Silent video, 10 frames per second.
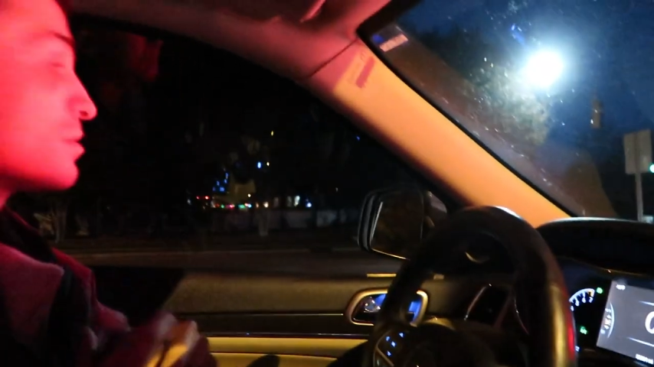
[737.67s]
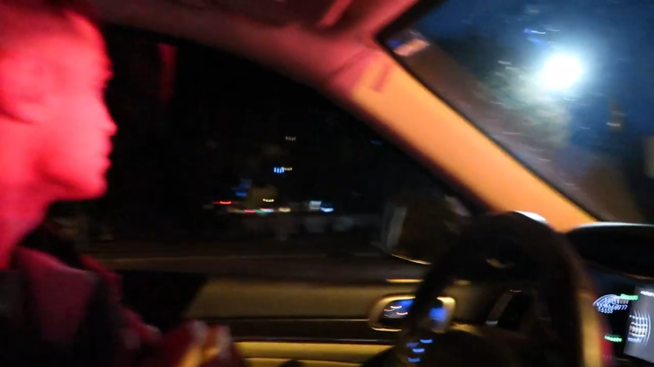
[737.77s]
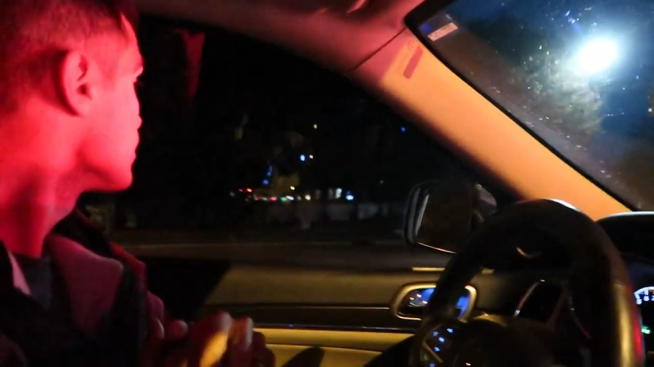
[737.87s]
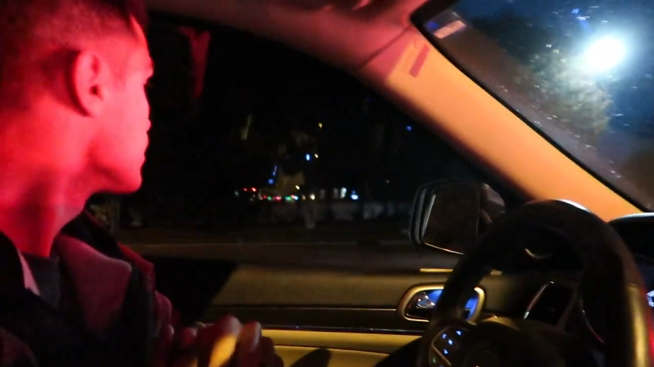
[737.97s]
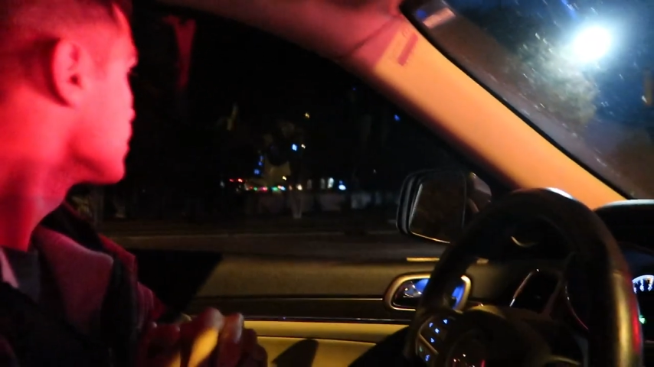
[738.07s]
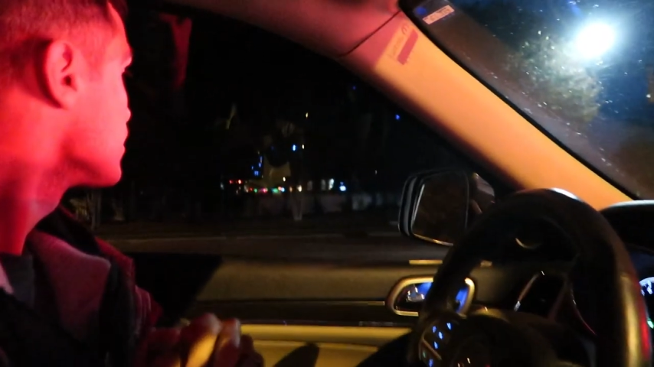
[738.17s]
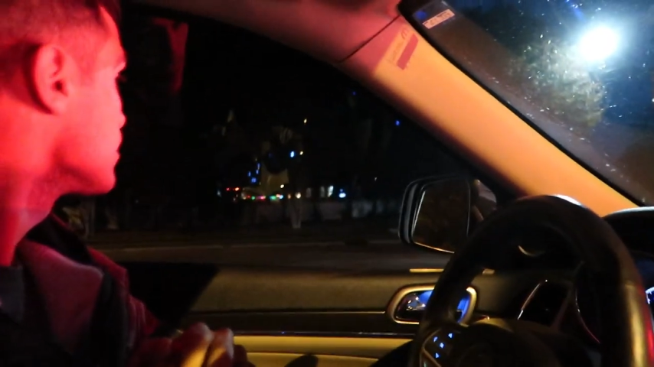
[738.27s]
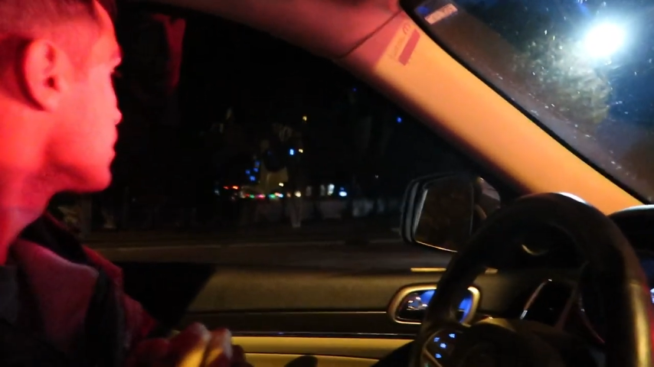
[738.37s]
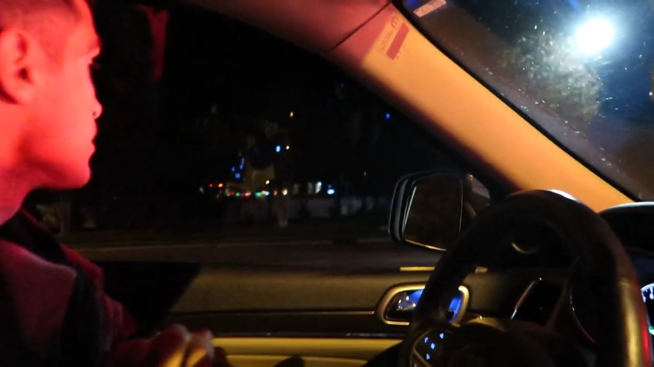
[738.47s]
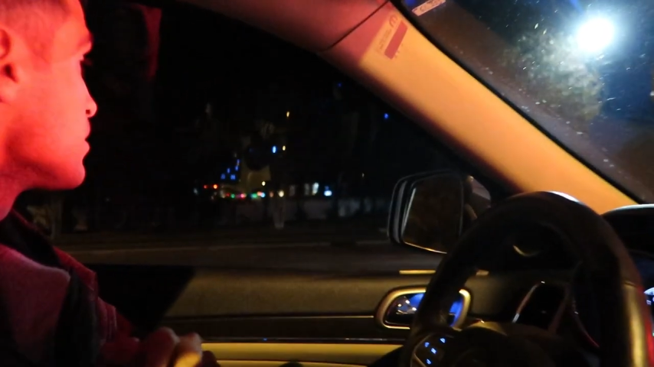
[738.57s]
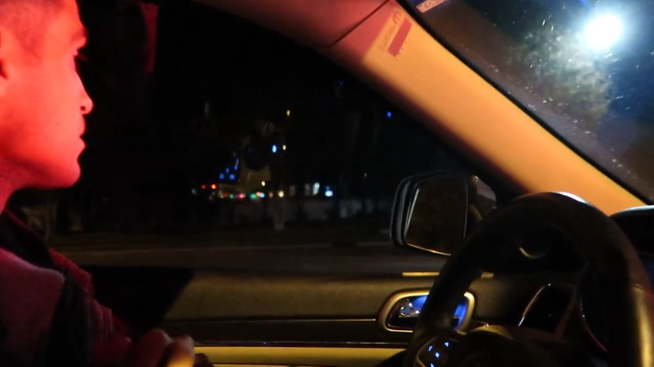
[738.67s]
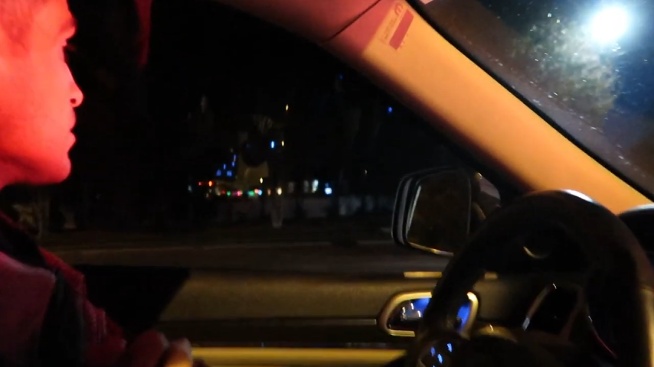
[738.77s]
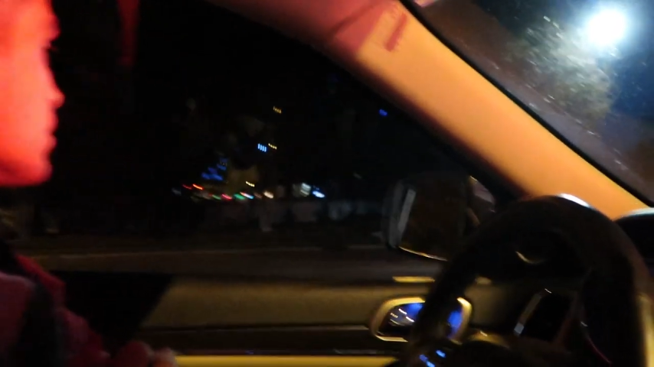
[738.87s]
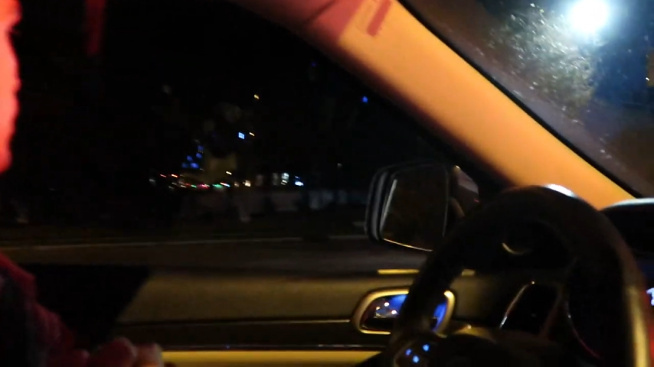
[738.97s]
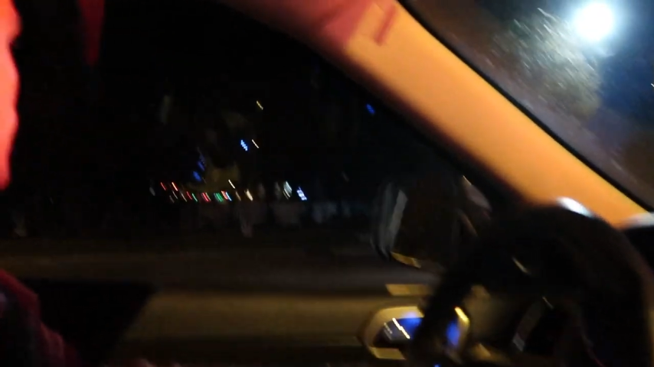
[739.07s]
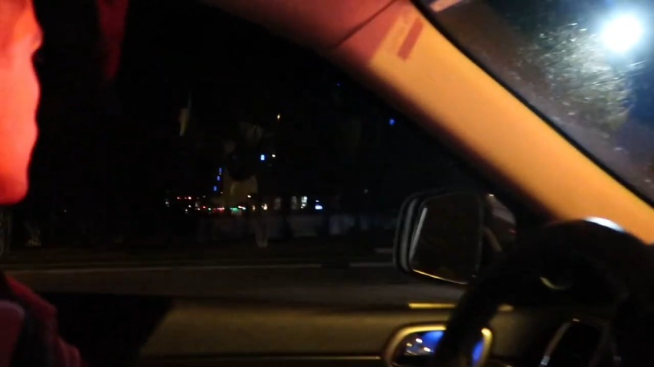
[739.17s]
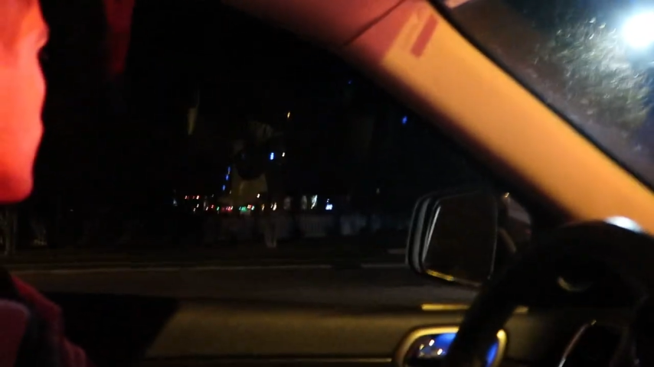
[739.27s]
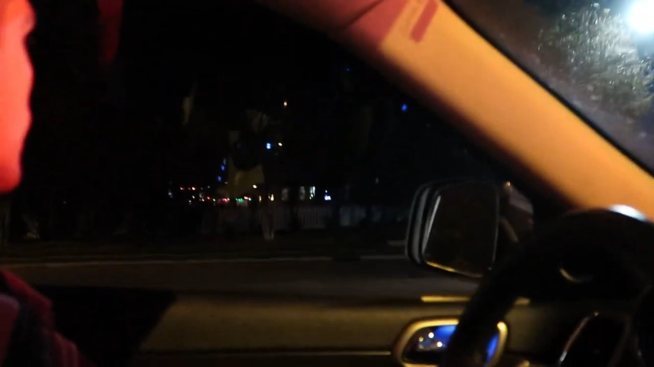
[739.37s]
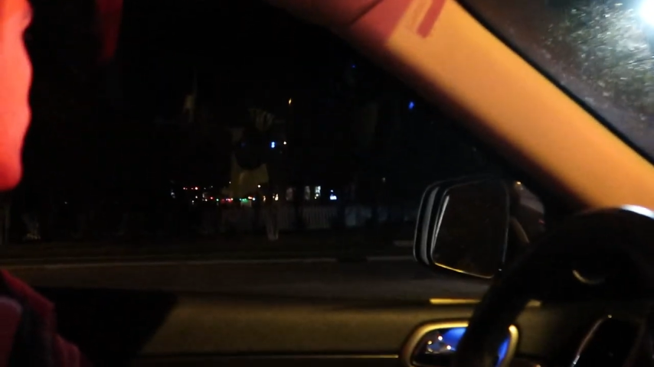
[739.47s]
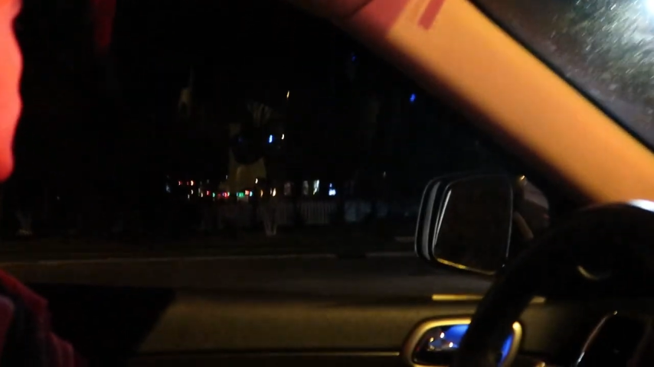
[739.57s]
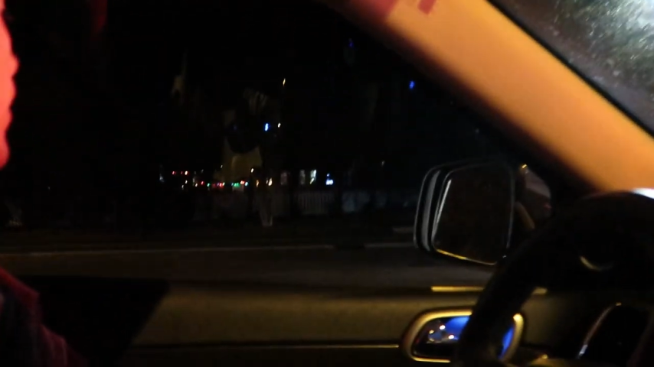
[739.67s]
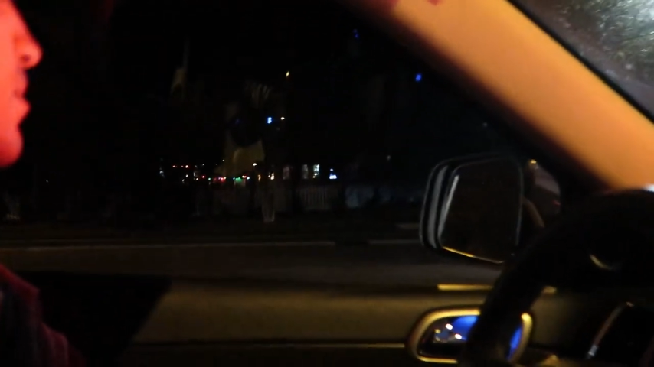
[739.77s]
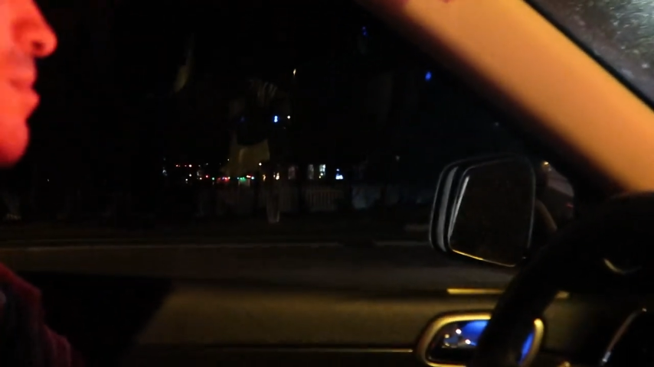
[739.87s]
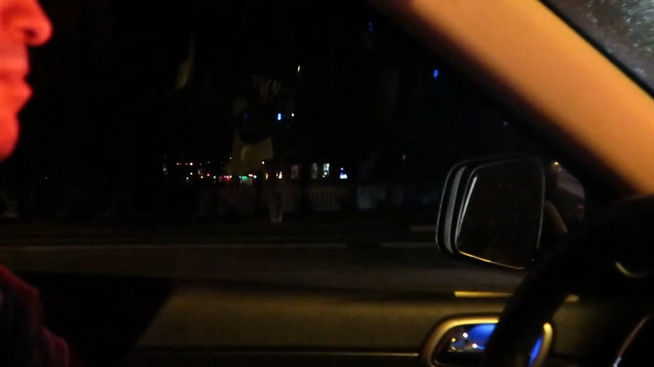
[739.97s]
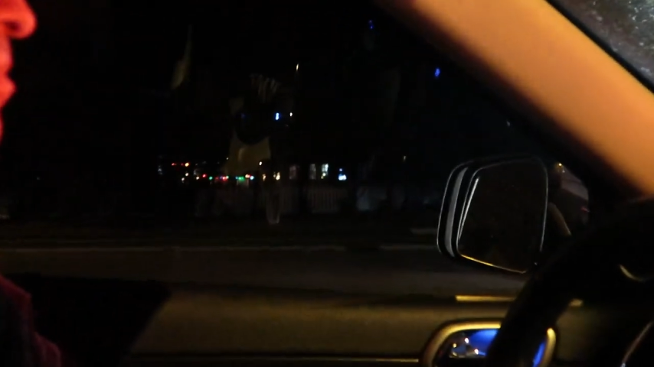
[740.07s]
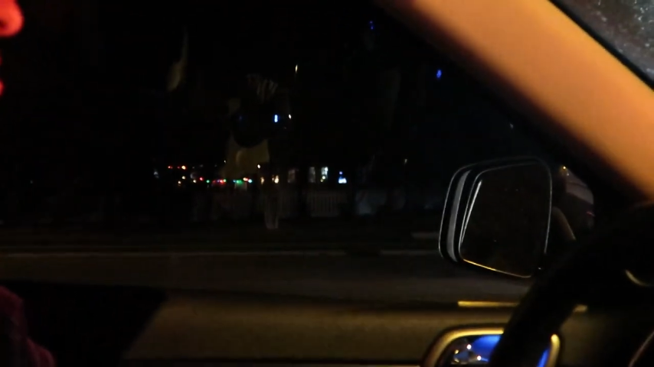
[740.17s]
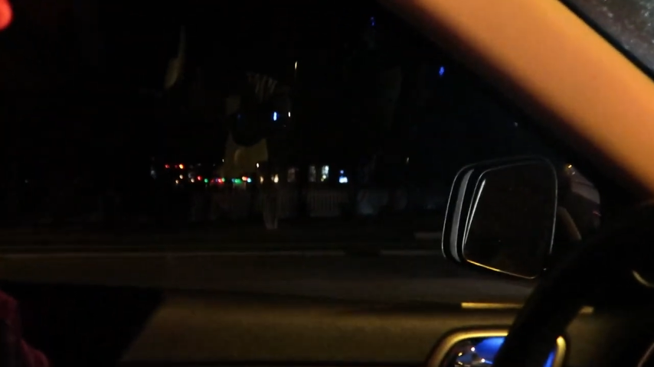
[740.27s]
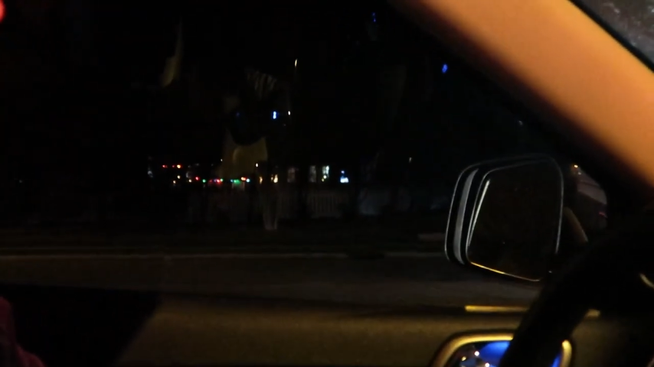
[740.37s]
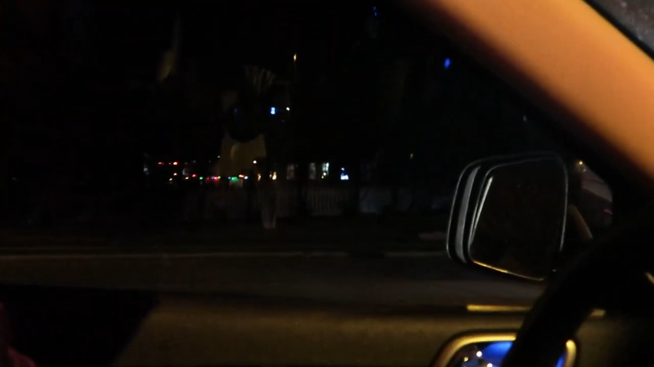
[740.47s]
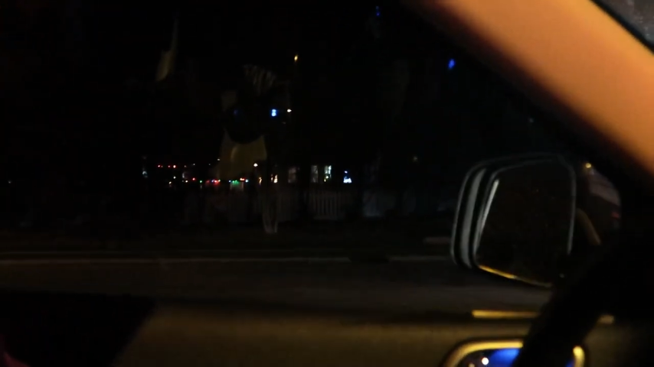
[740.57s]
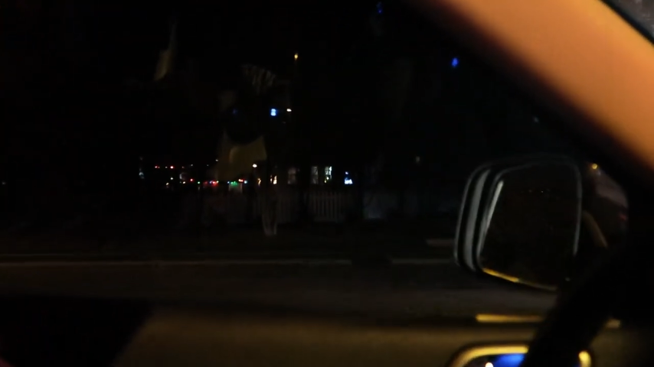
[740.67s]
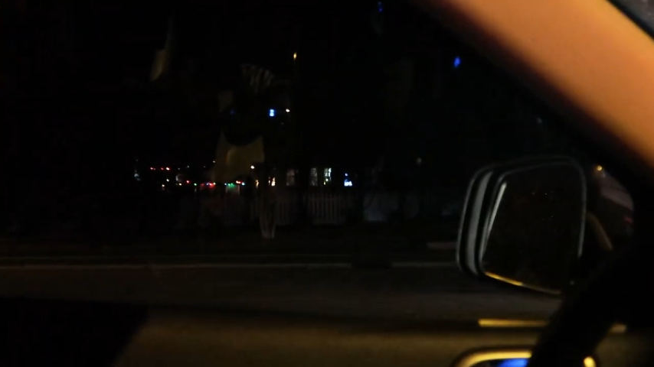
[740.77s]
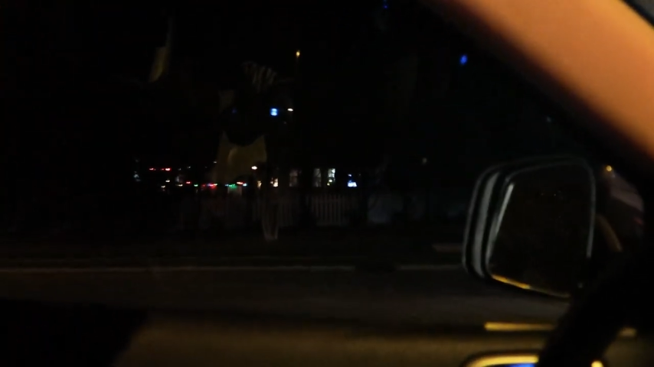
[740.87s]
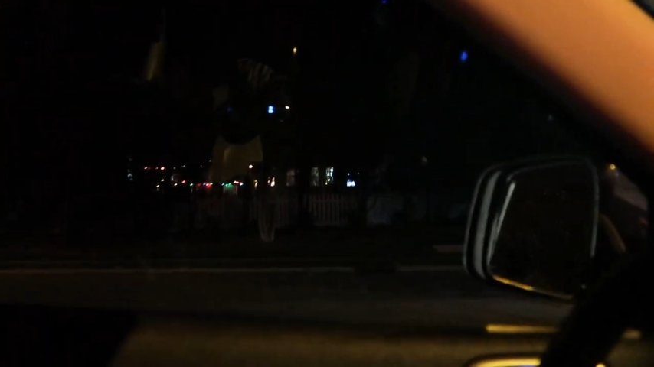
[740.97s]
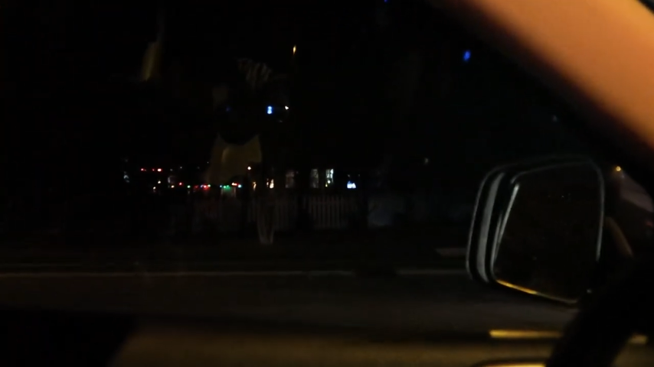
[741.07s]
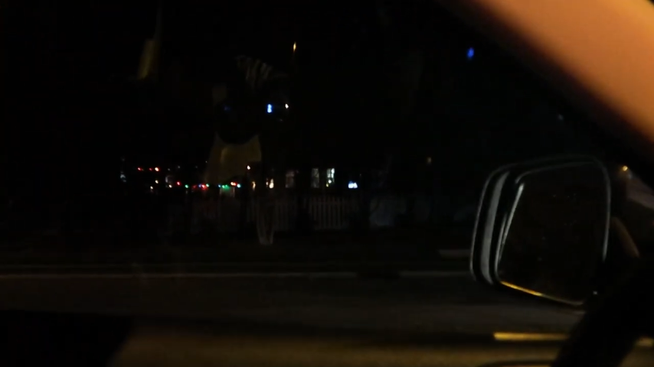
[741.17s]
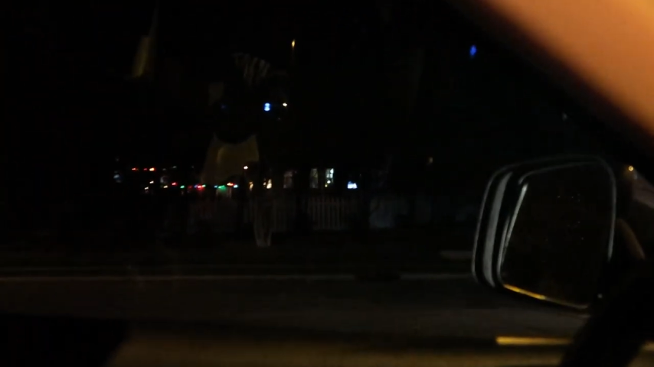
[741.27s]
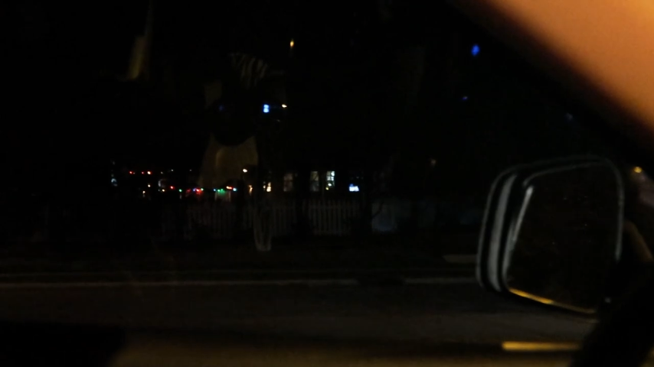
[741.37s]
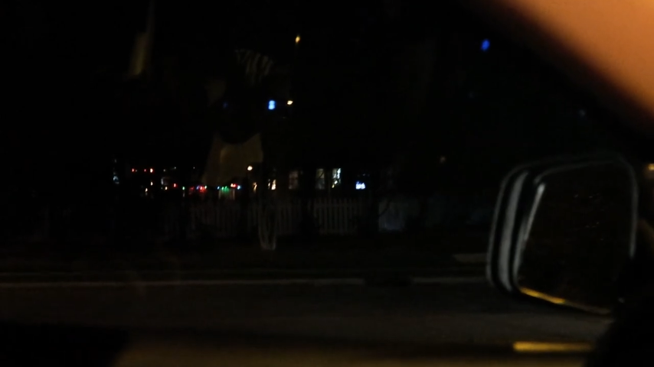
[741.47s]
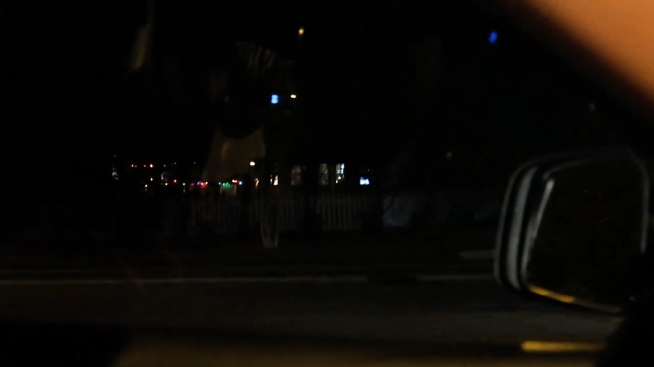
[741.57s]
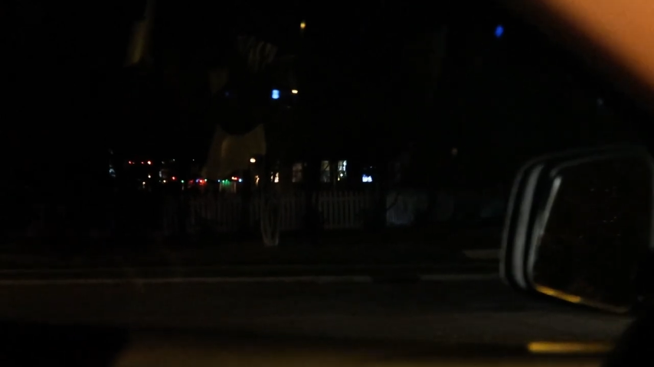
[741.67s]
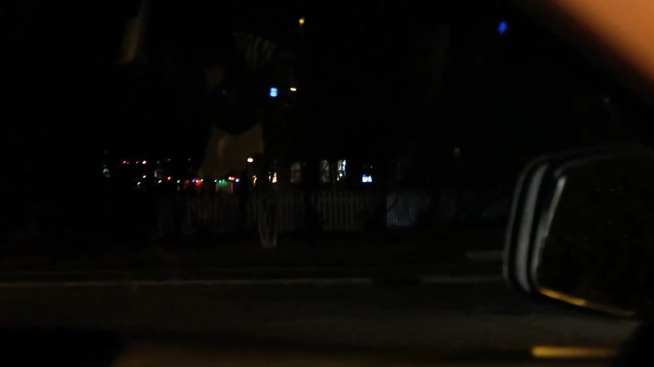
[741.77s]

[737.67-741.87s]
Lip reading: No face is visible, so there are no lips to read.